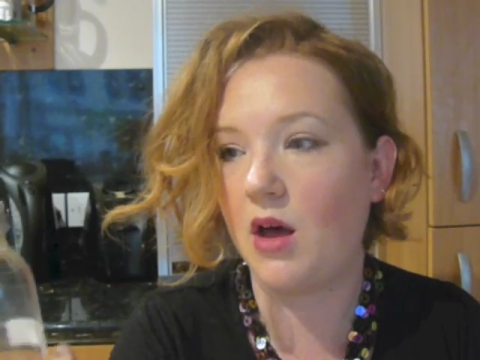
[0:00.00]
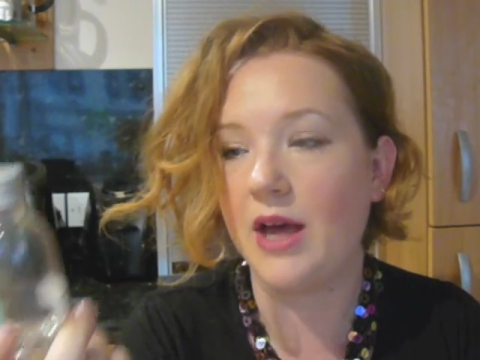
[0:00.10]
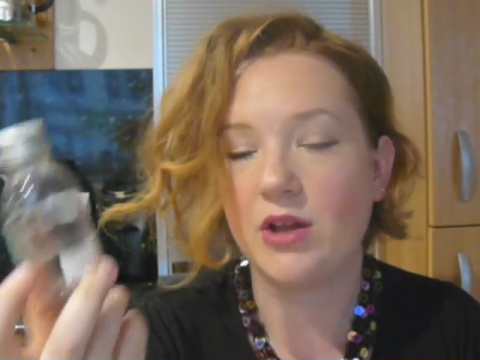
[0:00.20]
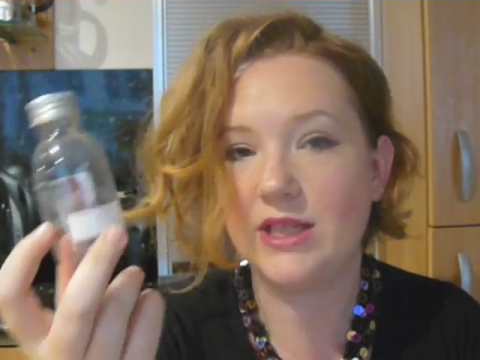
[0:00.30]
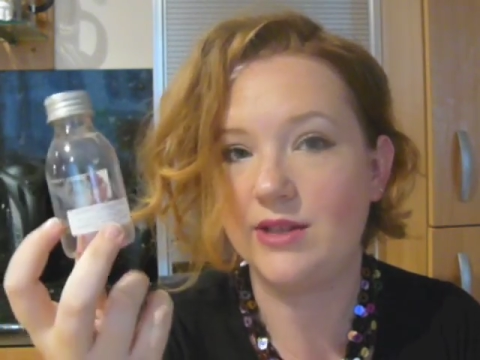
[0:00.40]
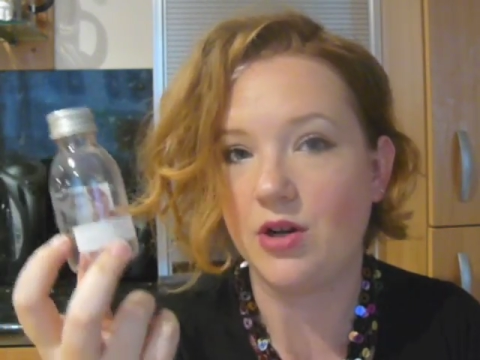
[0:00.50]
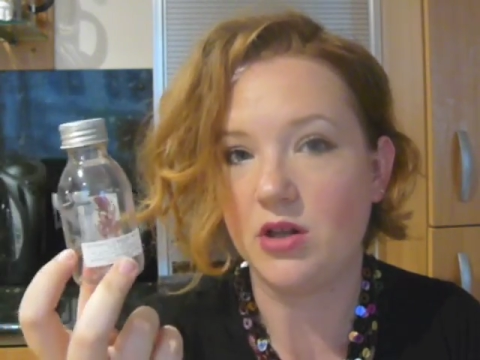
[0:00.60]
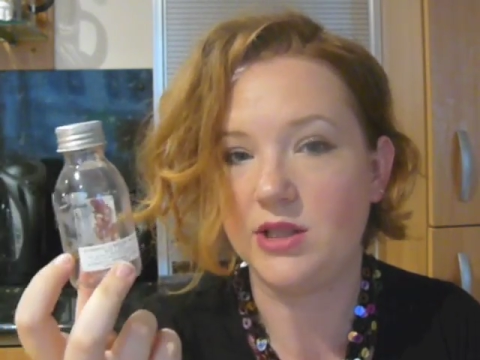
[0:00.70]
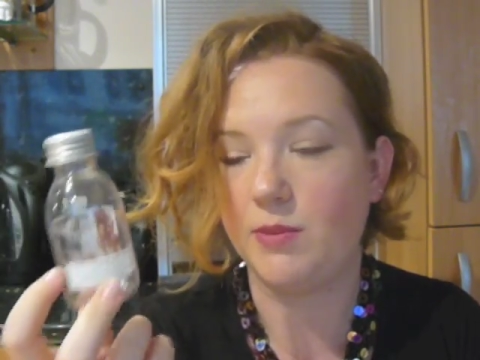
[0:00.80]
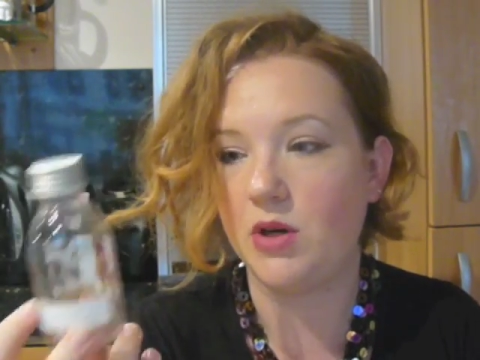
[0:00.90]
I got this in a
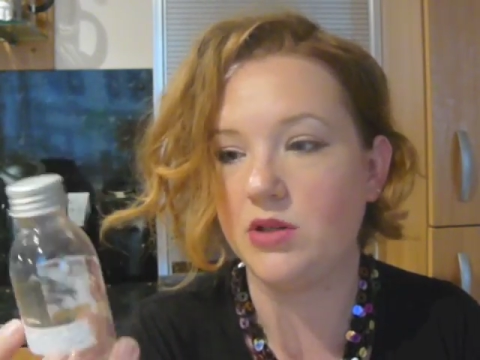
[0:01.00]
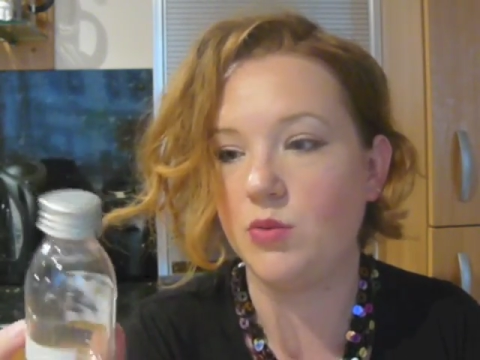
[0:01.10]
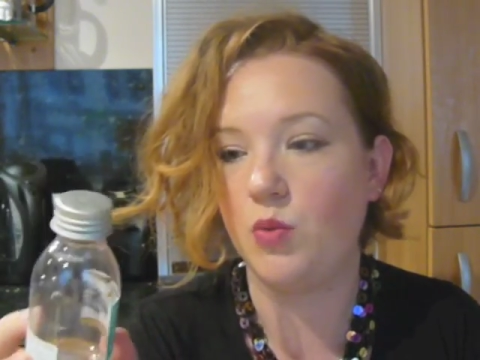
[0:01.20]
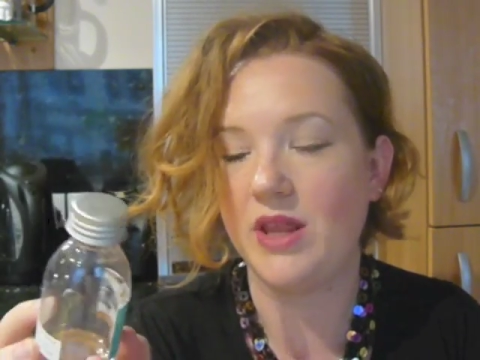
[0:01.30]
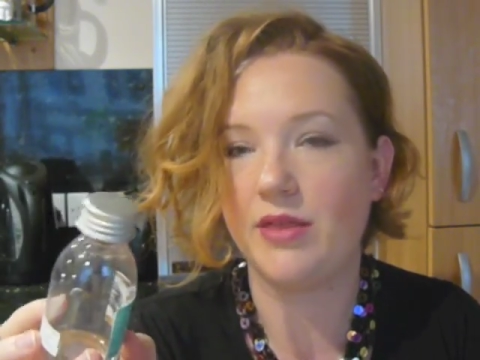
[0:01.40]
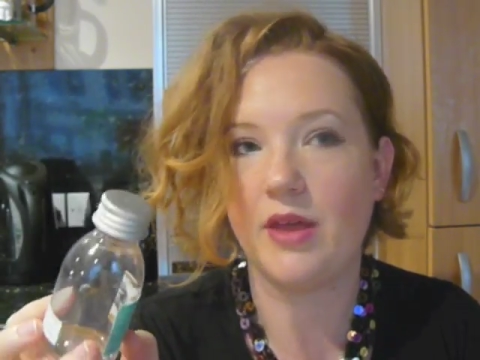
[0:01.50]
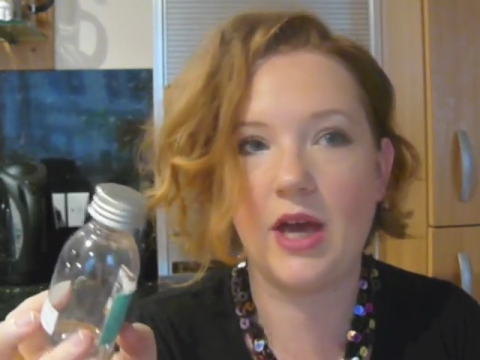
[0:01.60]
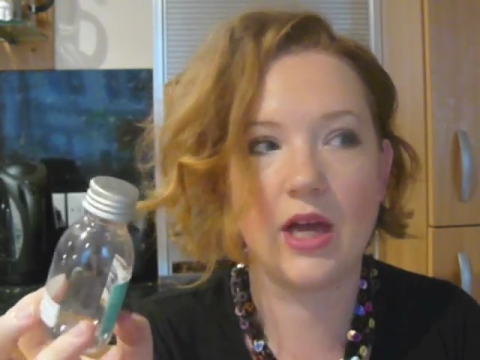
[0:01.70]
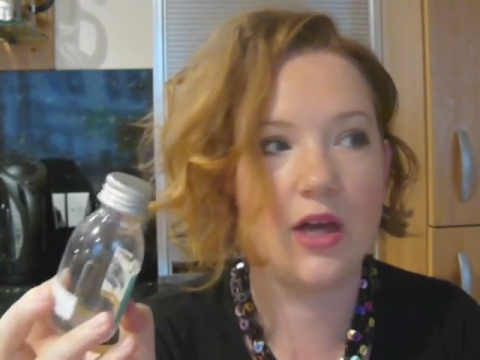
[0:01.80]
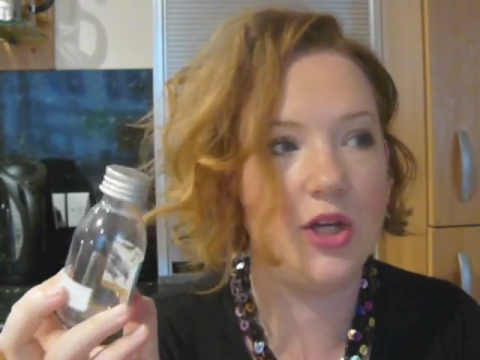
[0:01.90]
glossy box with
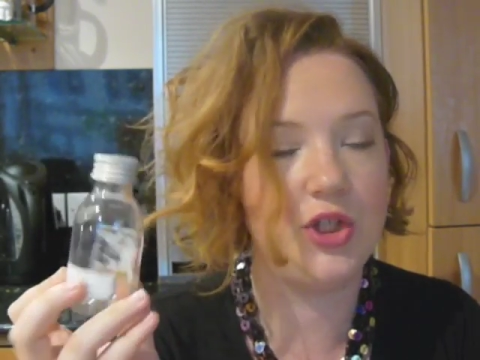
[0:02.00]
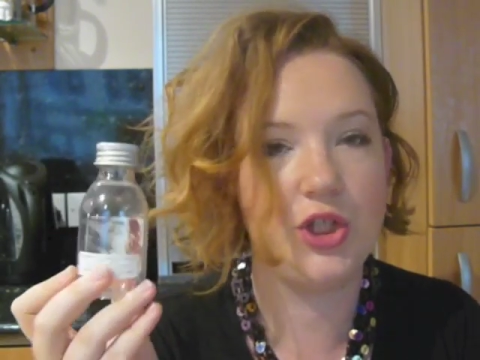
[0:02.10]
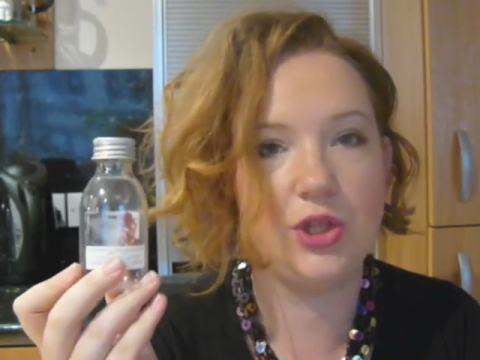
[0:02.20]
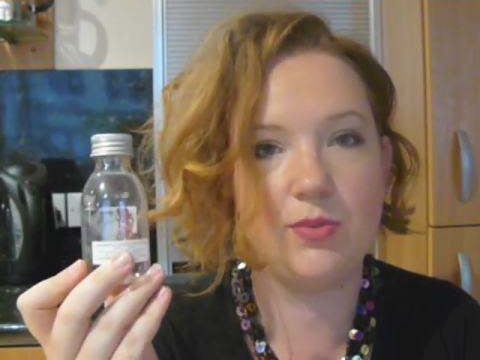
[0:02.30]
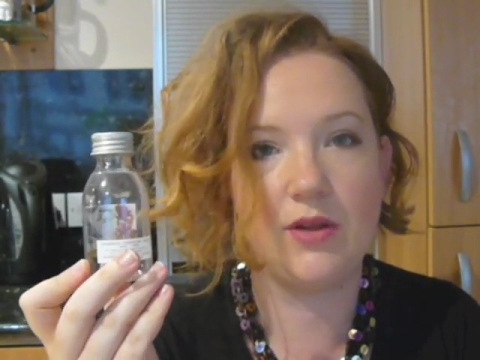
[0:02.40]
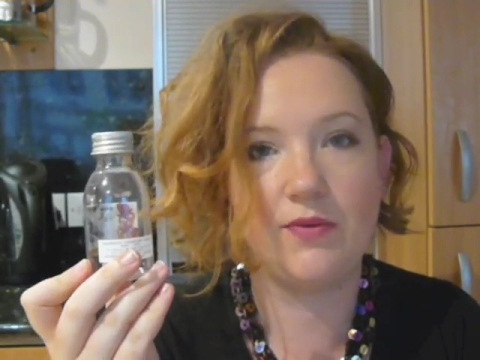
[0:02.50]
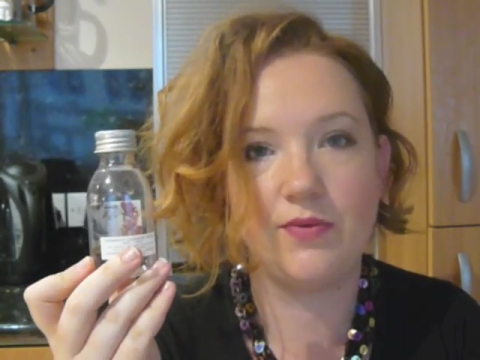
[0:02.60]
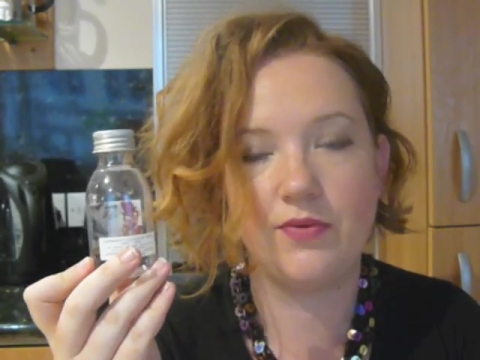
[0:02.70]
a kind of tube of